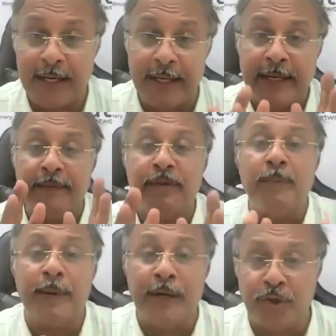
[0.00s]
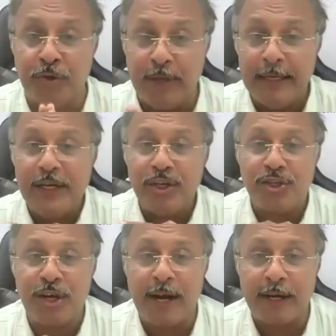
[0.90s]
I need everybody to
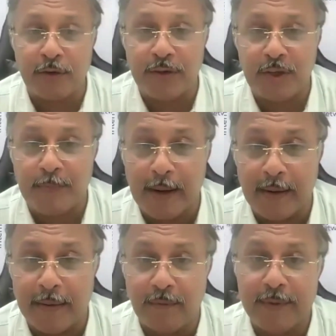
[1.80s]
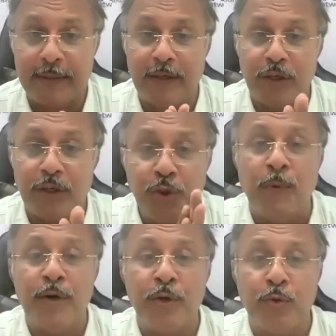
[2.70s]
chat on this part, whether
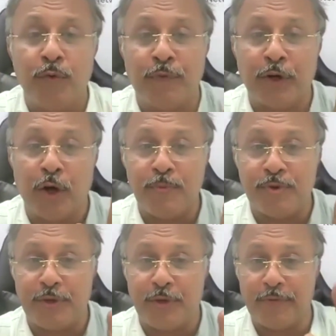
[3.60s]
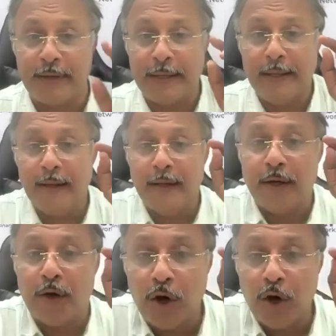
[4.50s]
you want to go for option of
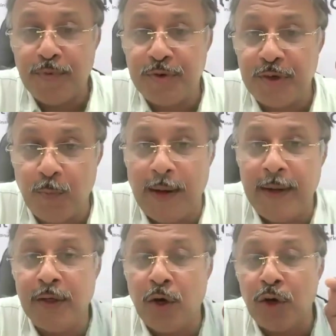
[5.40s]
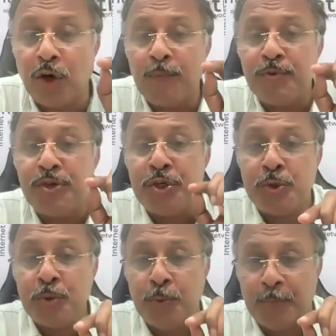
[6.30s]
option one or option
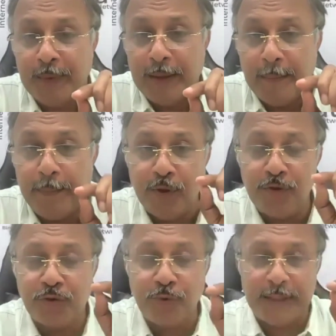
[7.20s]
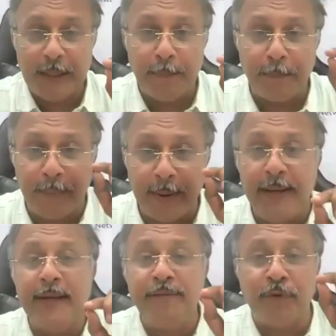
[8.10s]
two. Because today the
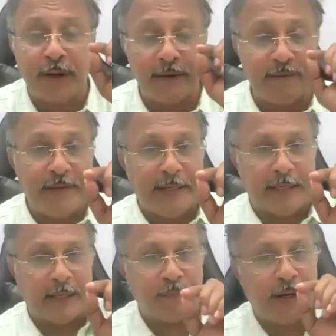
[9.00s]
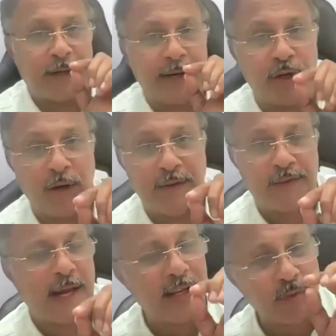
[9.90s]
pain for every club we are trying to
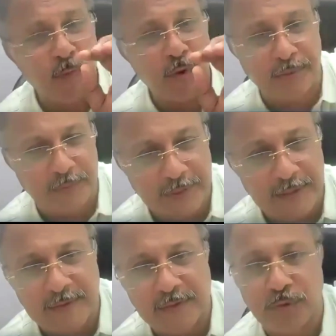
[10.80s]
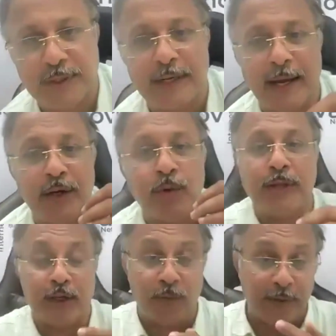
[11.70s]
answer. I just want this so that I know
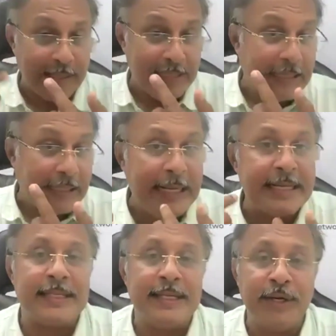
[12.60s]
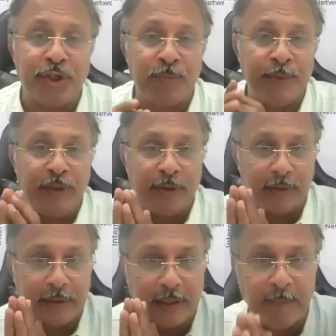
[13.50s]
that you are listening to me
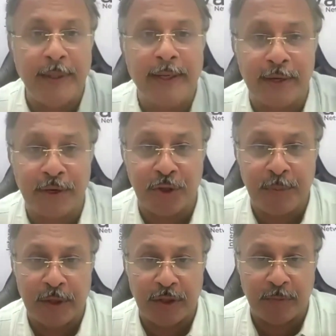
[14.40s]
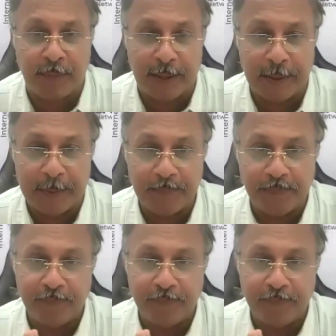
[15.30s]
or communicating to me on this part.